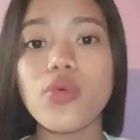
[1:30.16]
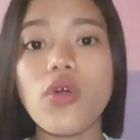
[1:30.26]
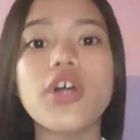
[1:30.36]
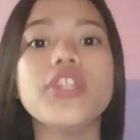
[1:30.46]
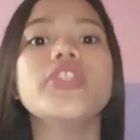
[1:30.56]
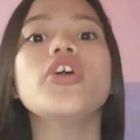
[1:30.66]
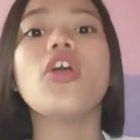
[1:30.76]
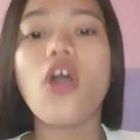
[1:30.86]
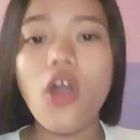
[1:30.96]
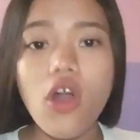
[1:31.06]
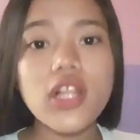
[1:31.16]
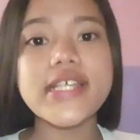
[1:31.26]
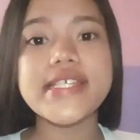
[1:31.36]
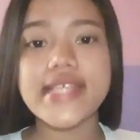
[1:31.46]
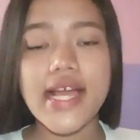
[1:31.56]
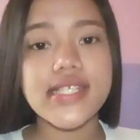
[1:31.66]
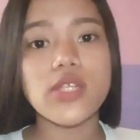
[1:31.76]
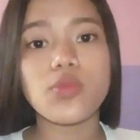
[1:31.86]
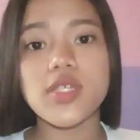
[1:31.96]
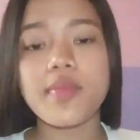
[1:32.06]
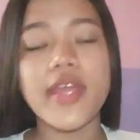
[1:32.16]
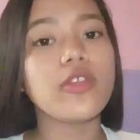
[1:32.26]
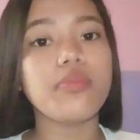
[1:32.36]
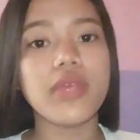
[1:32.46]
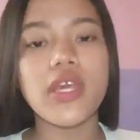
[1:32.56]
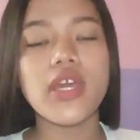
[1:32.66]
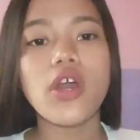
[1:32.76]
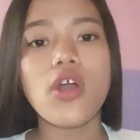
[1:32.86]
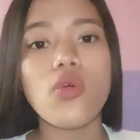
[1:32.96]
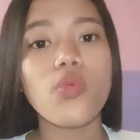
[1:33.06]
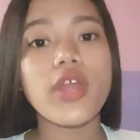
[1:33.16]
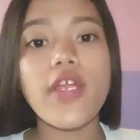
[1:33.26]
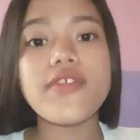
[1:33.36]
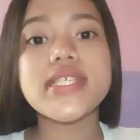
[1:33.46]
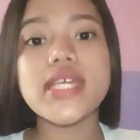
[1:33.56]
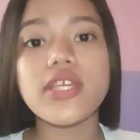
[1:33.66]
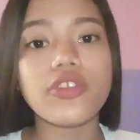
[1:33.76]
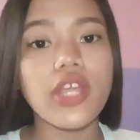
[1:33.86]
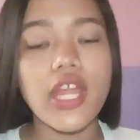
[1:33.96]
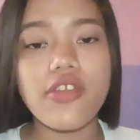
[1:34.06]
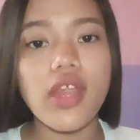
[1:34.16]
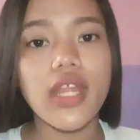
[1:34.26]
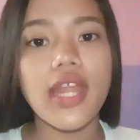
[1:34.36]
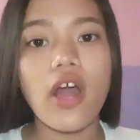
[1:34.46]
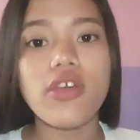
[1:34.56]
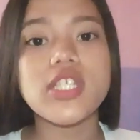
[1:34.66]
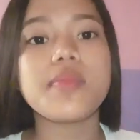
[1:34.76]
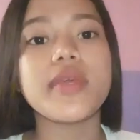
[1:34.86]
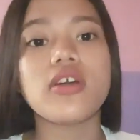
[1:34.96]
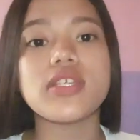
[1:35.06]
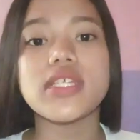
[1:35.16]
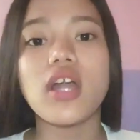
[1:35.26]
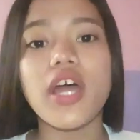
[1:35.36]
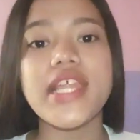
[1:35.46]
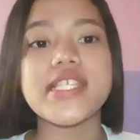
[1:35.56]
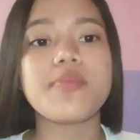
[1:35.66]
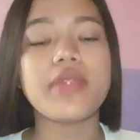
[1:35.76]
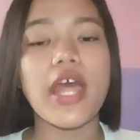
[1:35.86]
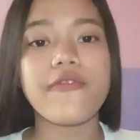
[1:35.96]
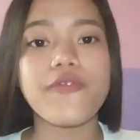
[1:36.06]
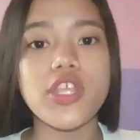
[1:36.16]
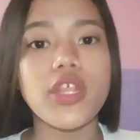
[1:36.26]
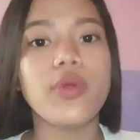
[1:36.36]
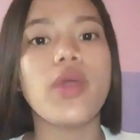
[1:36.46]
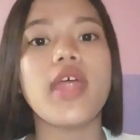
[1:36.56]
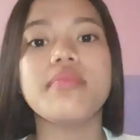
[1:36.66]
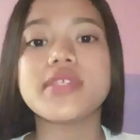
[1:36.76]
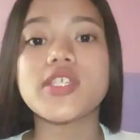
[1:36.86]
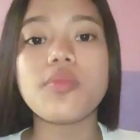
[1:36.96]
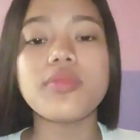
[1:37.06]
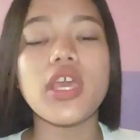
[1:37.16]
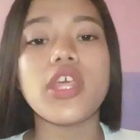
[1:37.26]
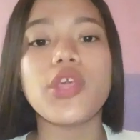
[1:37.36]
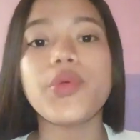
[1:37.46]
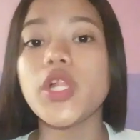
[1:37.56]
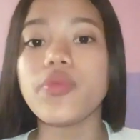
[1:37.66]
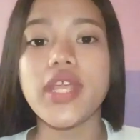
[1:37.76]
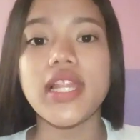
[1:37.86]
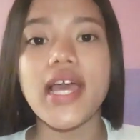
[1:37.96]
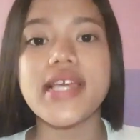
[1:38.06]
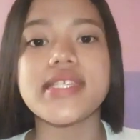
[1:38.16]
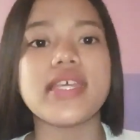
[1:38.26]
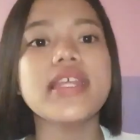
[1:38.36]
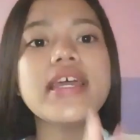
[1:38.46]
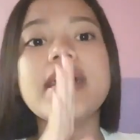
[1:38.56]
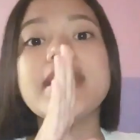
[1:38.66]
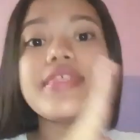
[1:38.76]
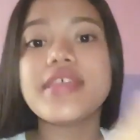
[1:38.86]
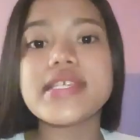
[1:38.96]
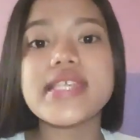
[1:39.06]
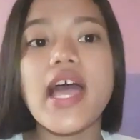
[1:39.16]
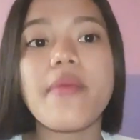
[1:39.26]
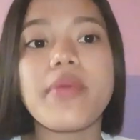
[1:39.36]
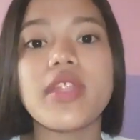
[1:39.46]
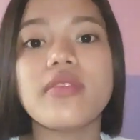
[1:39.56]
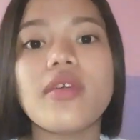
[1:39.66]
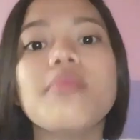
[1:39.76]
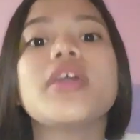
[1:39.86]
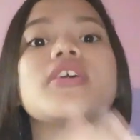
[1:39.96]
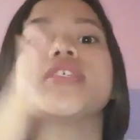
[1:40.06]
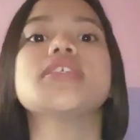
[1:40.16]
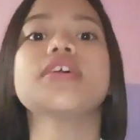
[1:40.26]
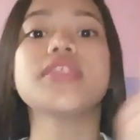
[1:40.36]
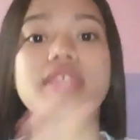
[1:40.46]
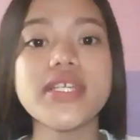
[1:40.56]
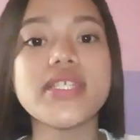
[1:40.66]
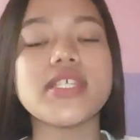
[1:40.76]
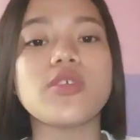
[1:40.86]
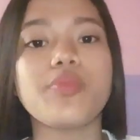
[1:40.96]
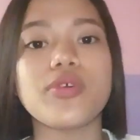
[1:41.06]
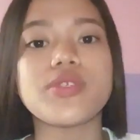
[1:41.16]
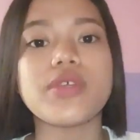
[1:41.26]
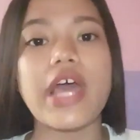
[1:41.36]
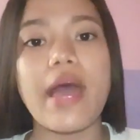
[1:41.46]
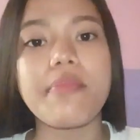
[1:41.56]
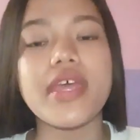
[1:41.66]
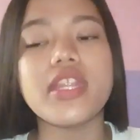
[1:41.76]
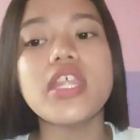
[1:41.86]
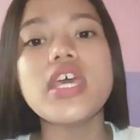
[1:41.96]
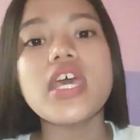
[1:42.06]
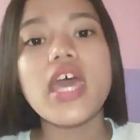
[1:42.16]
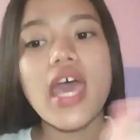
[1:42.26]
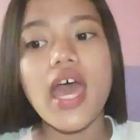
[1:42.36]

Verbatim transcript: Number 1, all is as it was meant to be. Whatever state you're in right now, it's because God has a plan for you and someday you will realize that this happened because this is supposed to happen.